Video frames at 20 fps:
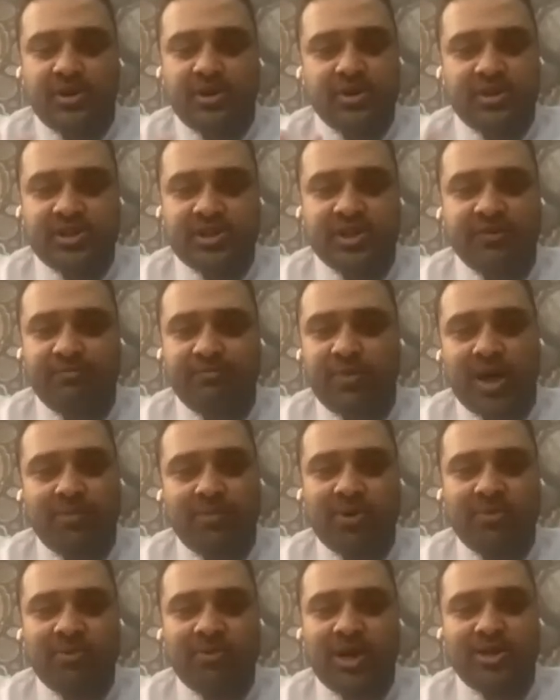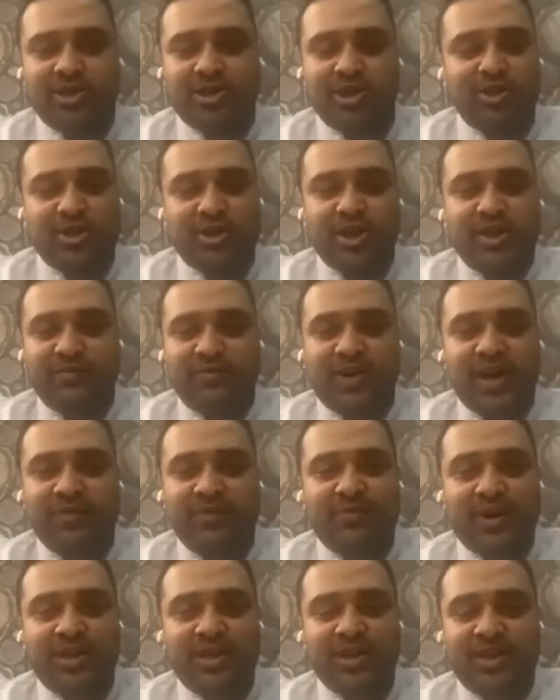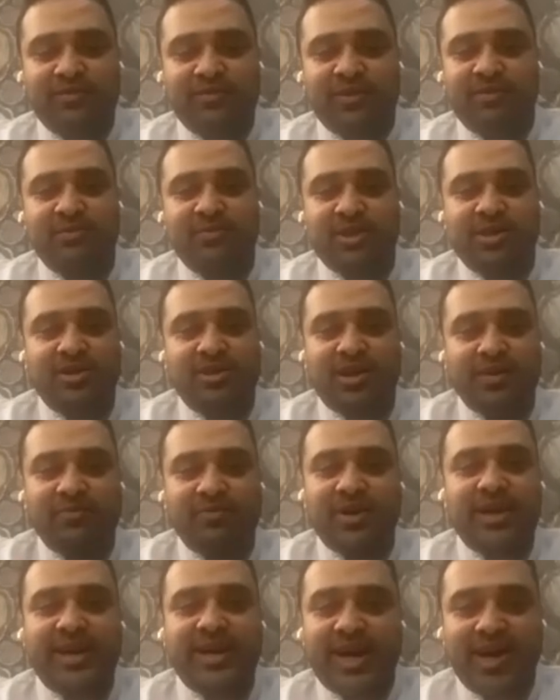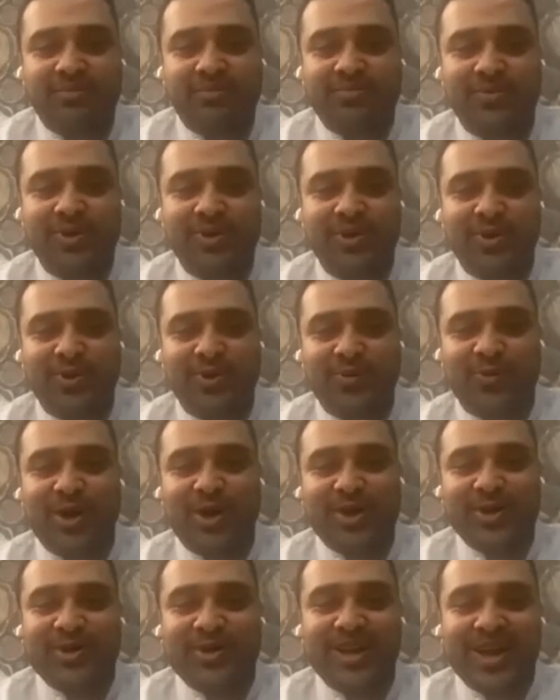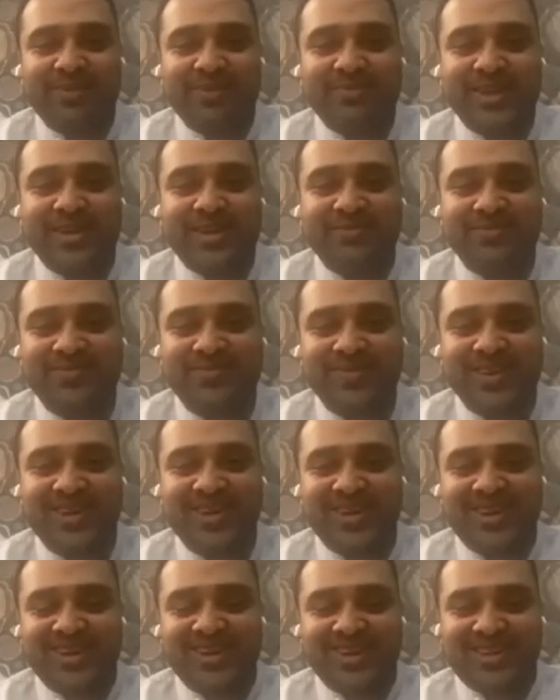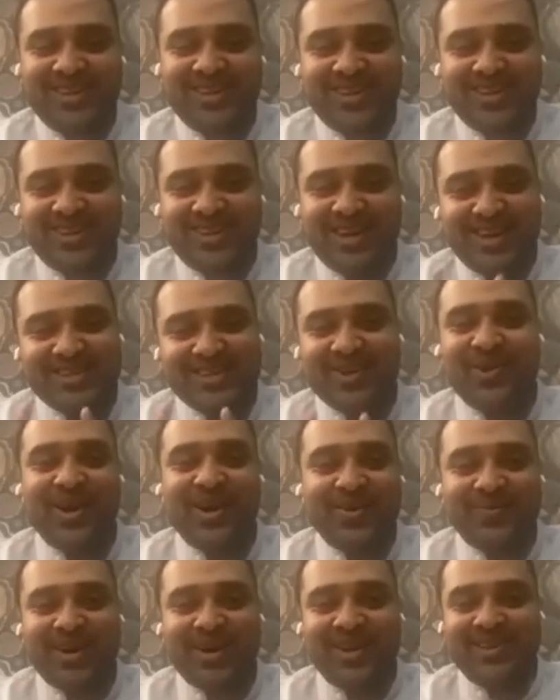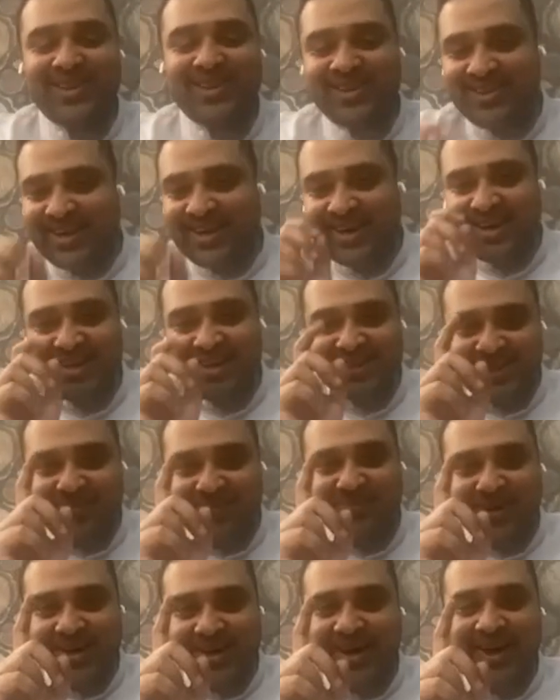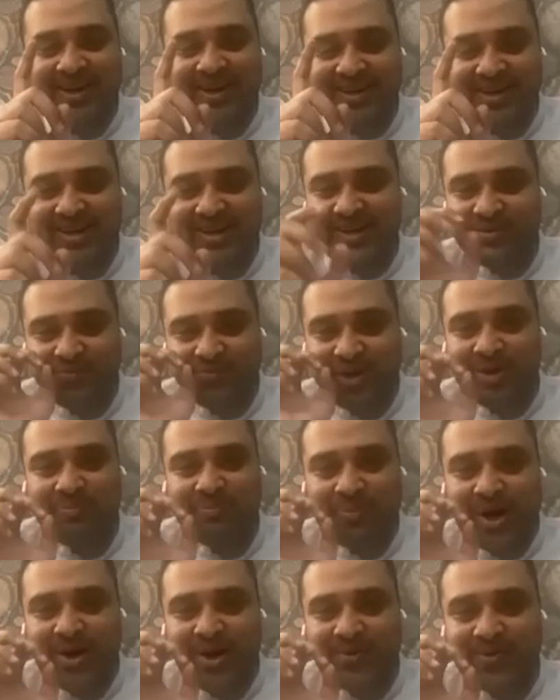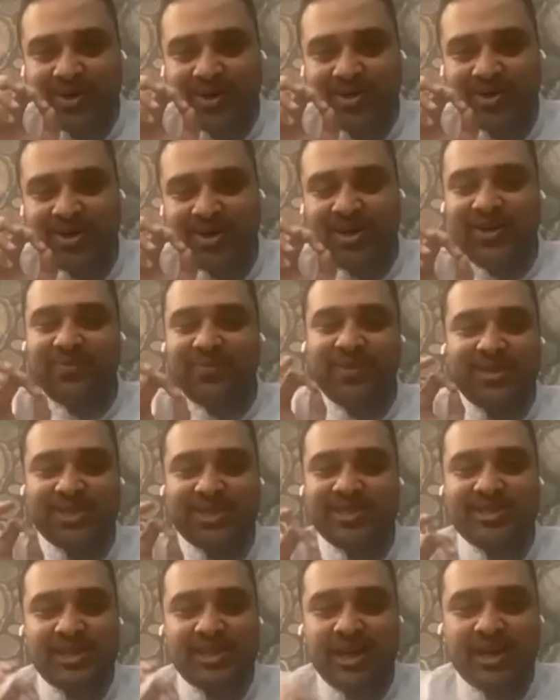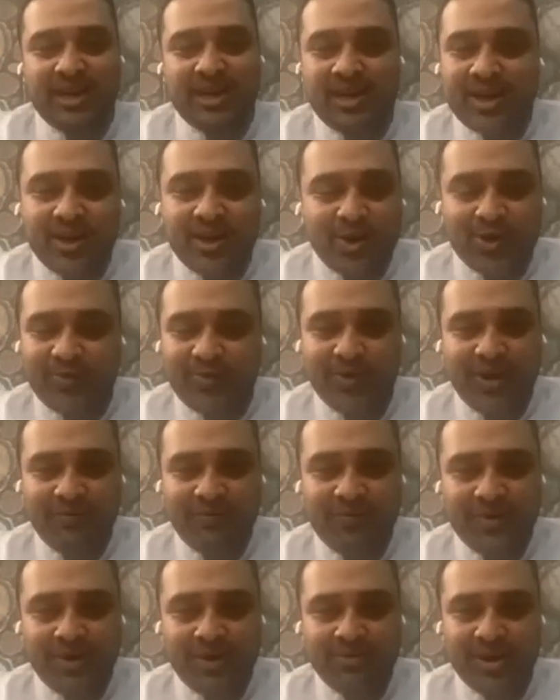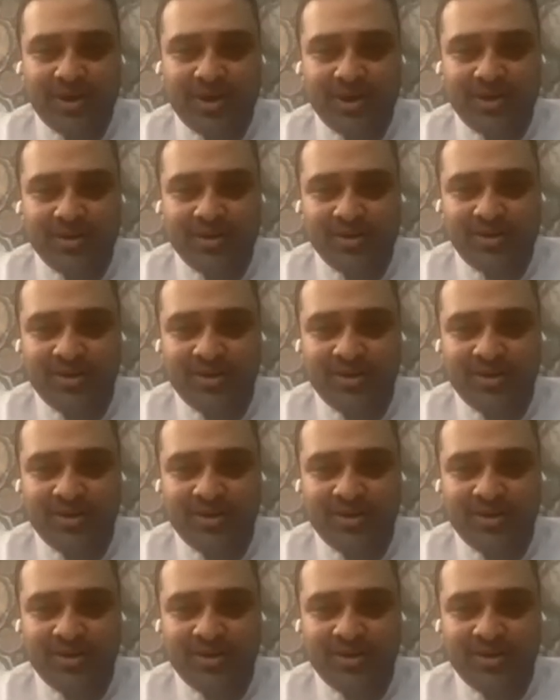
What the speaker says: Shiv Baba, Ma Shakti, Divine Father, Divine Mother, give a damn what you name them. There's only one thing. There is a one entity, one power, which is taking care of everybody.